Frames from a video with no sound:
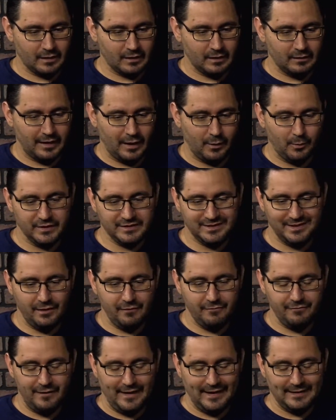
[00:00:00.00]
there was an
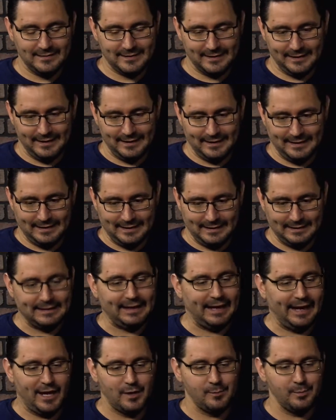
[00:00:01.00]
event in
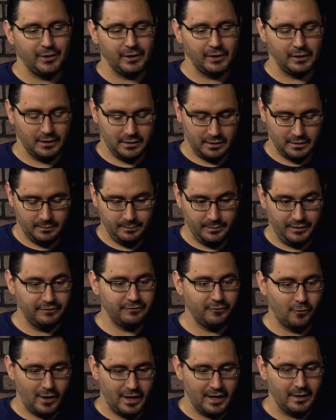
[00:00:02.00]
Tampa
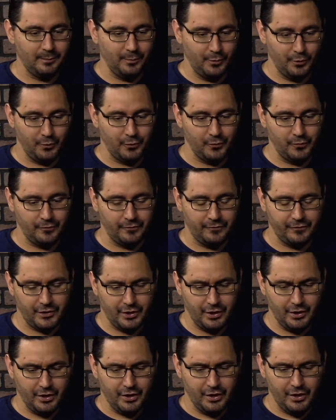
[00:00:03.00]
before I had moved
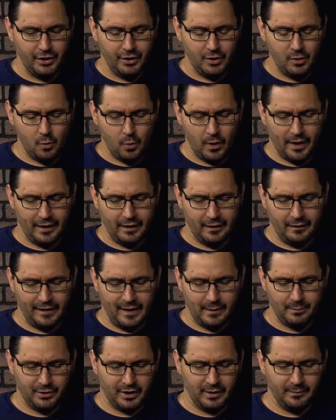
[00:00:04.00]
where
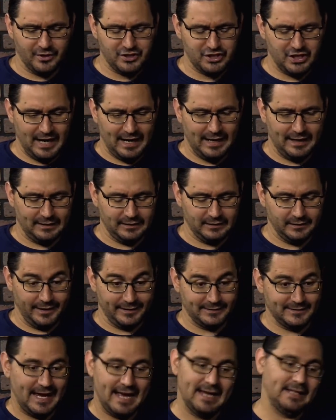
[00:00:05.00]
they pretty much got like
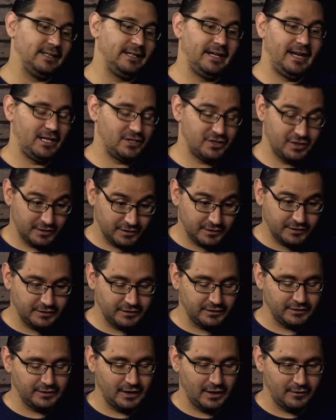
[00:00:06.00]
talent agents
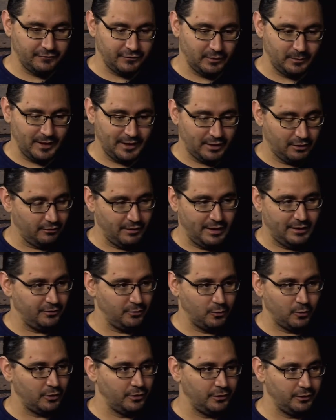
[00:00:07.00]
and stuff from like around the
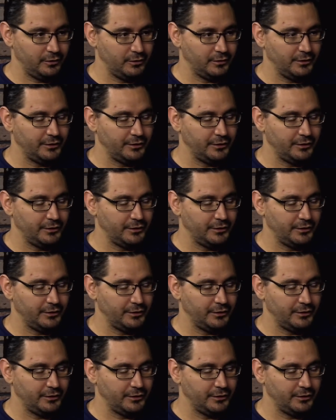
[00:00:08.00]
world